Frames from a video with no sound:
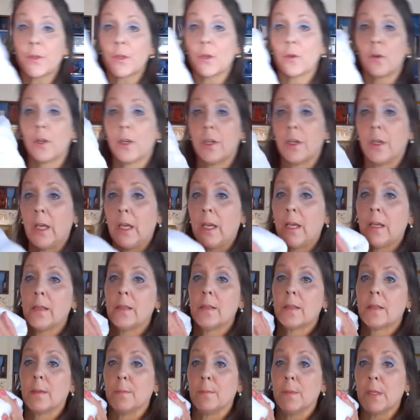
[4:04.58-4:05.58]
Also going to
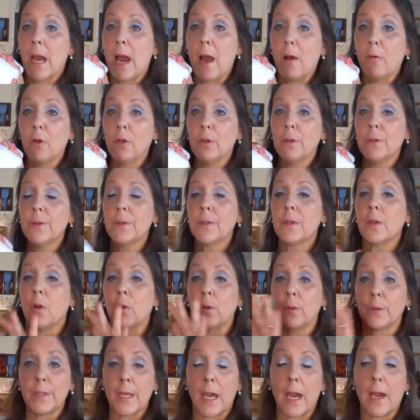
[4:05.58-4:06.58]
need some towels,
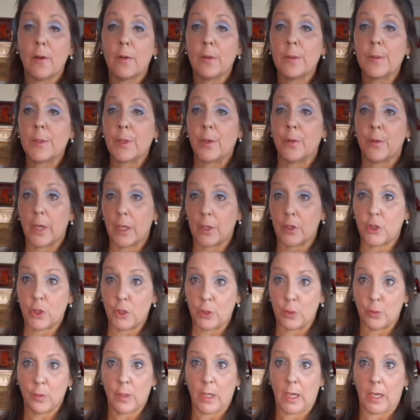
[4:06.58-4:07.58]
old towels, so that
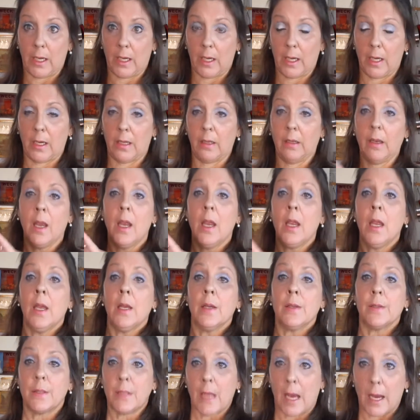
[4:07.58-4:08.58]
you can
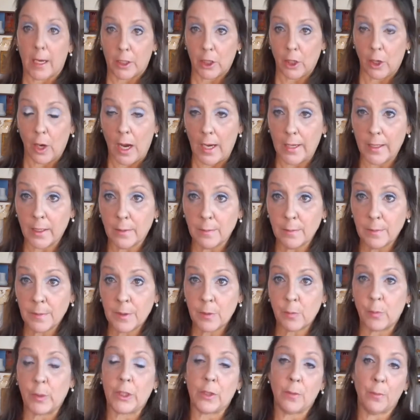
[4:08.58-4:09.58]
stack your
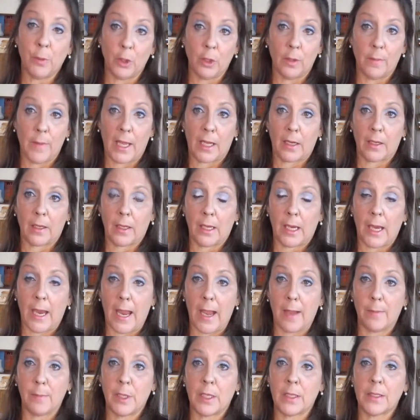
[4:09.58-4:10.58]
items when you pull them out of the
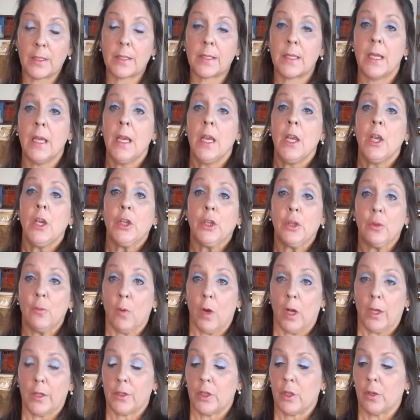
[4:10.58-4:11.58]
cabinets. You
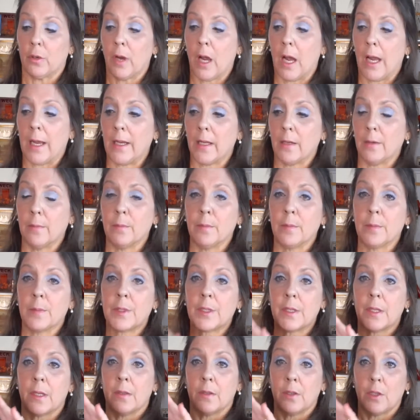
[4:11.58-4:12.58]
want your
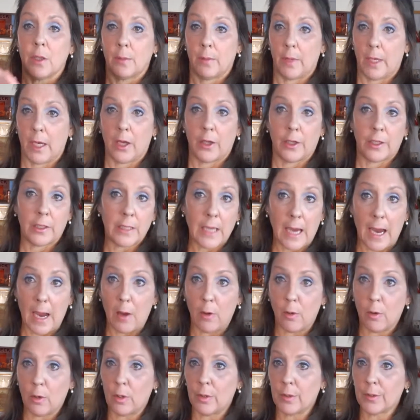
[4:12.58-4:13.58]
items to be on a
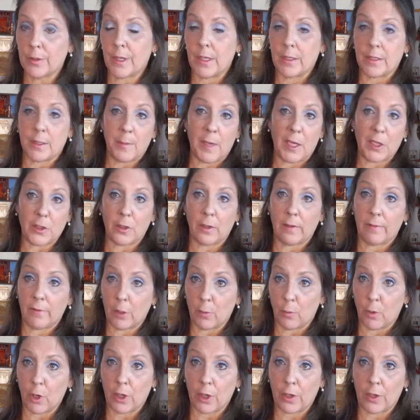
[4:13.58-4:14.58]
towel, especially if
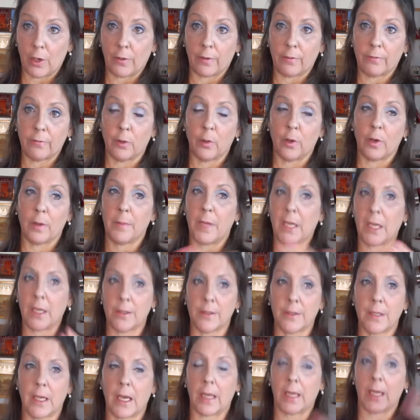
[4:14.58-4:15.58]
you're working on the floor
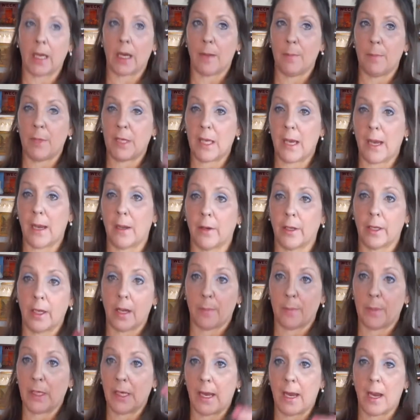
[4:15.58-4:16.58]
because getting up and down and
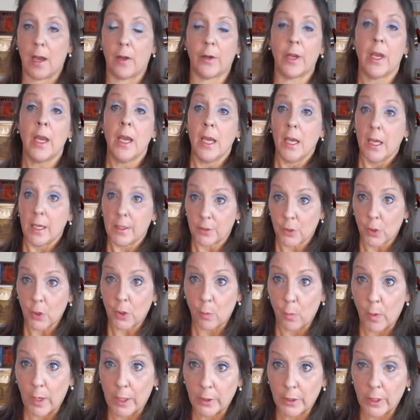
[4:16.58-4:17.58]
up and down is going
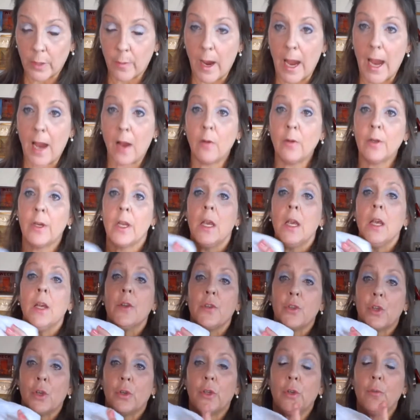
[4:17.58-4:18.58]
to wear you out.
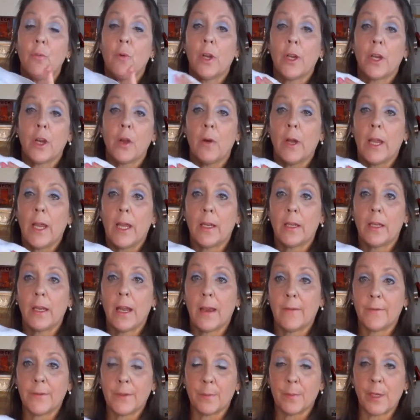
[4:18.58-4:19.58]
So you want to go ahead and
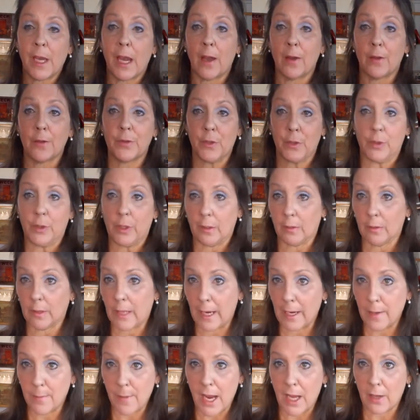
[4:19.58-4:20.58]
have some towels so you can
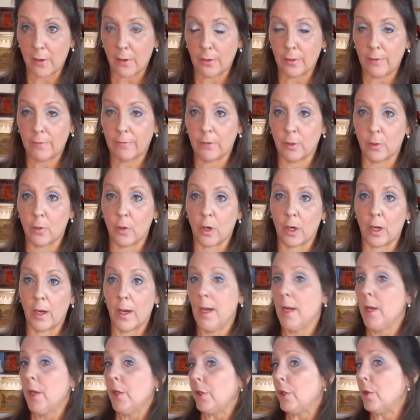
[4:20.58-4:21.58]
lay them out on the floor.
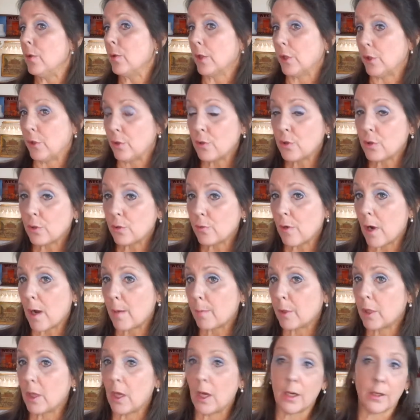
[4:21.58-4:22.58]
You can use your
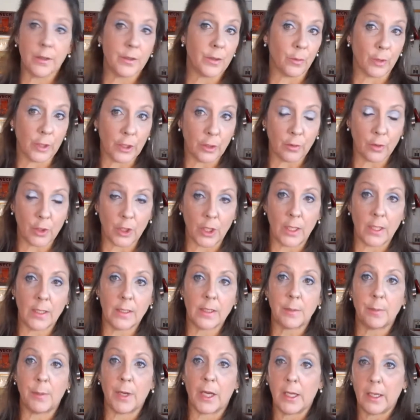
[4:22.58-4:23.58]
drop cloths or your
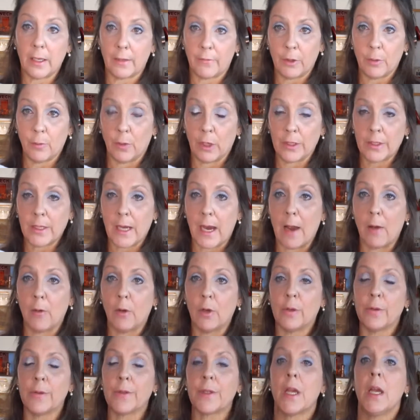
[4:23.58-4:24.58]
sheets, but if you want
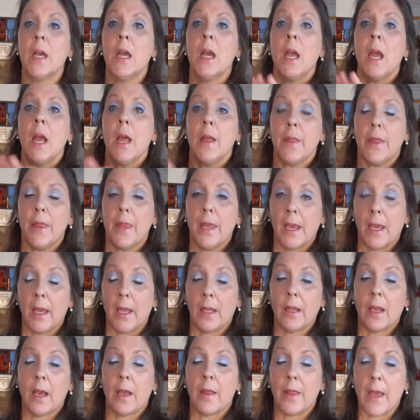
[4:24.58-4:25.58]
towels,
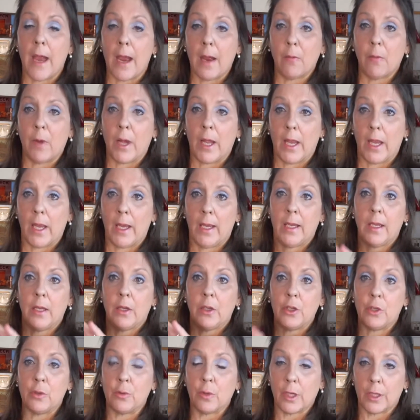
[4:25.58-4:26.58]
then that way
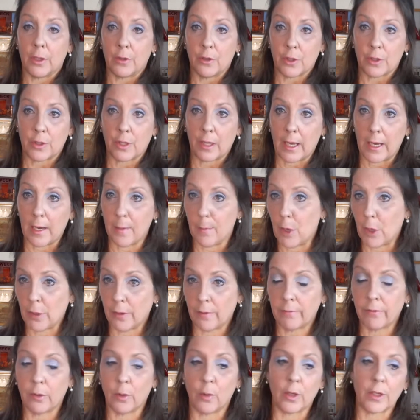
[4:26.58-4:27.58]
you can just lay them on
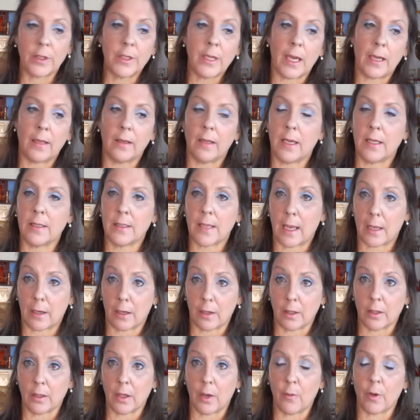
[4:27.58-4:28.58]
the floor, take things out
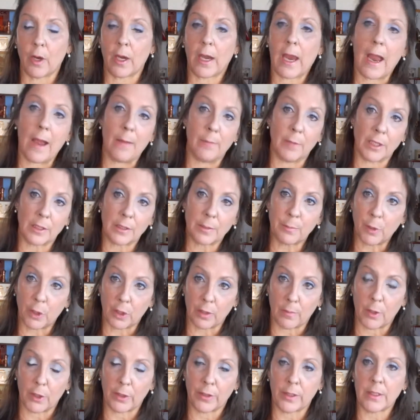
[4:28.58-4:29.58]
of the lower cabinets, put
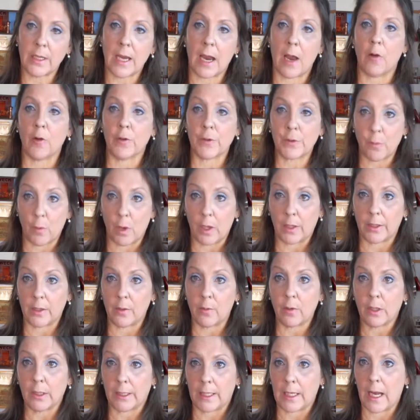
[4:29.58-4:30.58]
them on the towels while
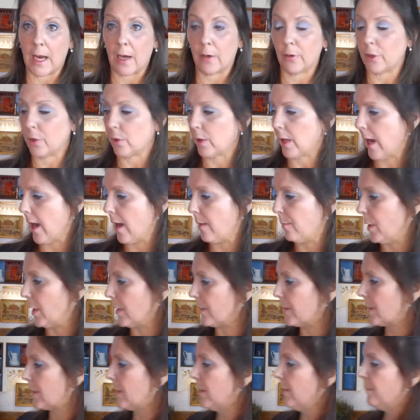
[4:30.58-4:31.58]
you clean out your
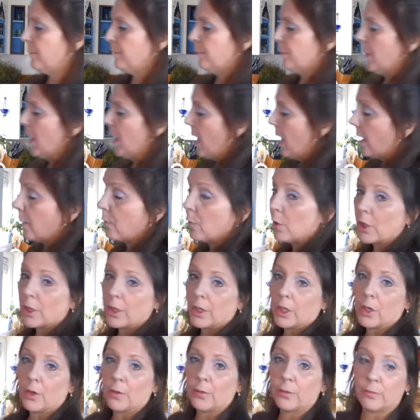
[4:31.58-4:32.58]
cabinets. And we're
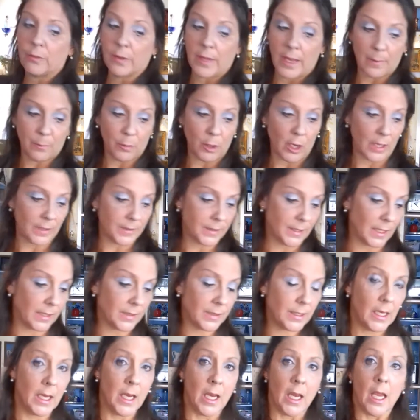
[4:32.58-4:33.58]
gonna go through that
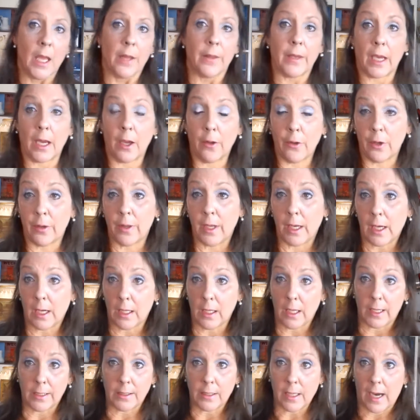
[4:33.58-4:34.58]
process. The other thing
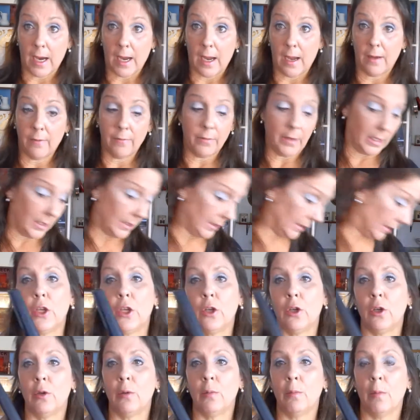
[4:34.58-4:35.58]
I like to have is
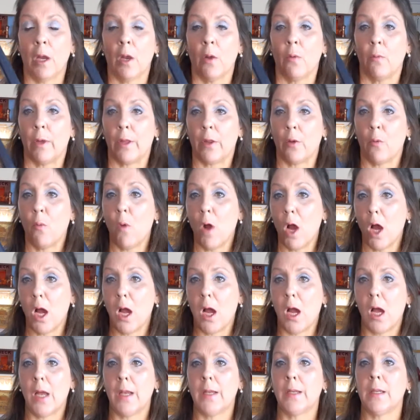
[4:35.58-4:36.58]
vacuum with a
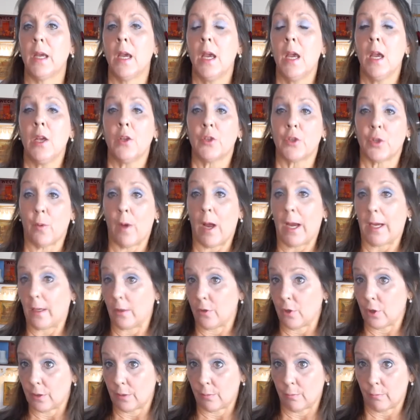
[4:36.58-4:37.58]
wand so I
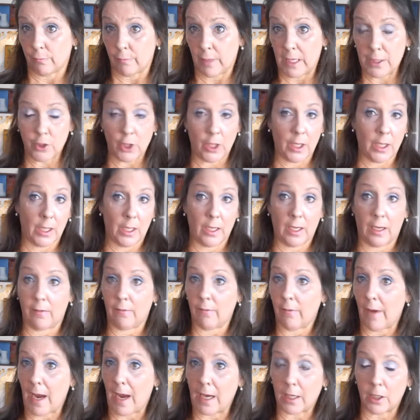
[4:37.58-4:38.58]
can just reach in
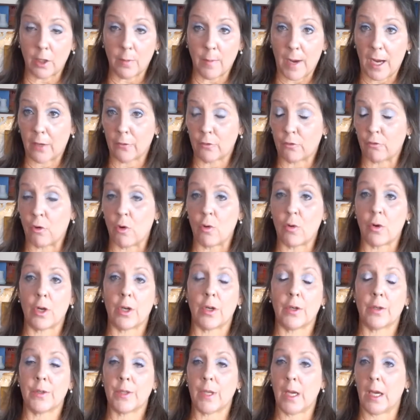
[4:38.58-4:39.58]
and vacuum out
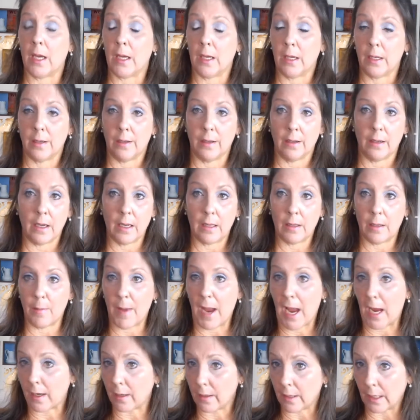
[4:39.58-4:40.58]
drawers and the
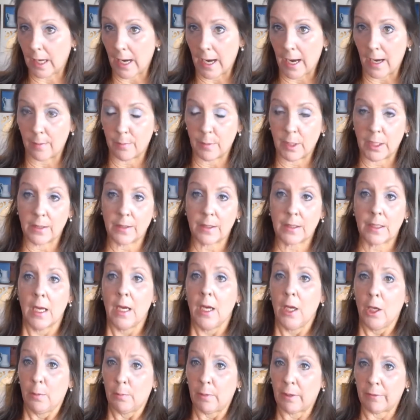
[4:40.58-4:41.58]
back of the cabinets
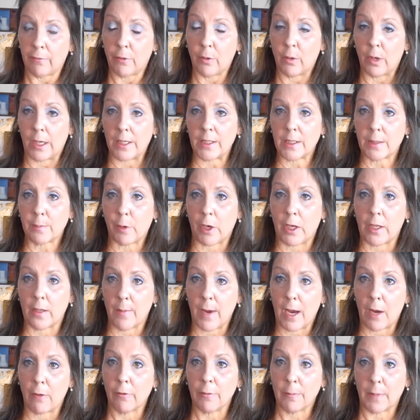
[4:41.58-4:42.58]
before I spray
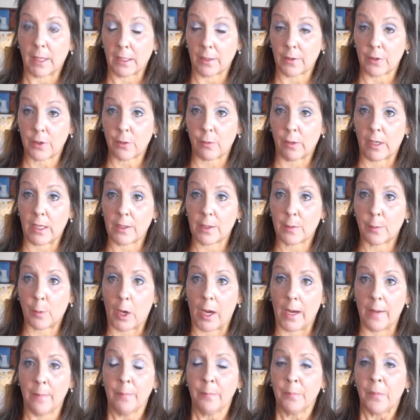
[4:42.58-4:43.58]
them out with my Listerine
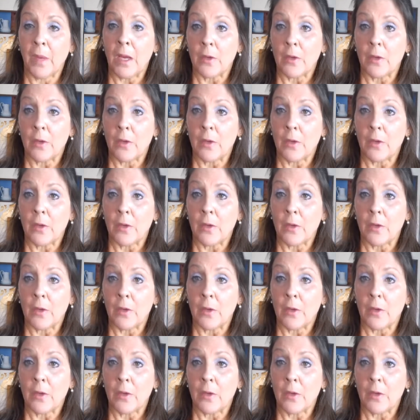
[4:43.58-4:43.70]
spray.